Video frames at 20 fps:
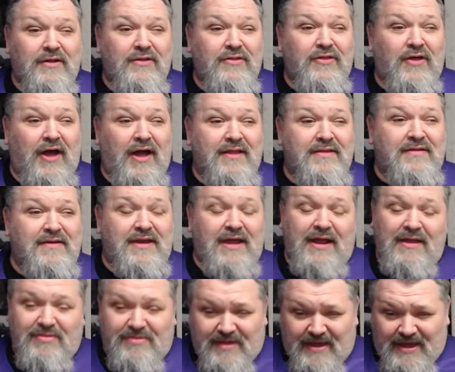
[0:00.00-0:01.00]
Thought
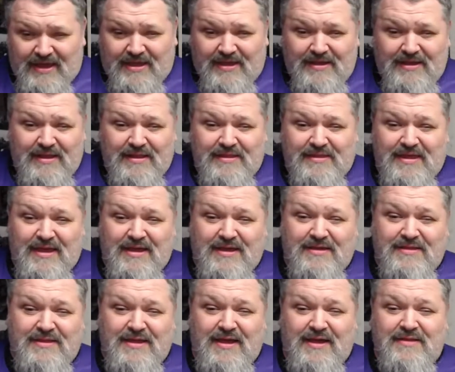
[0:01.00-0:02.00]
today, thank you,
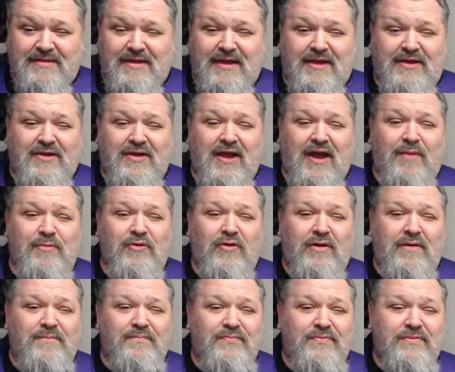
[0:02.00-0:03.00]
Commodore.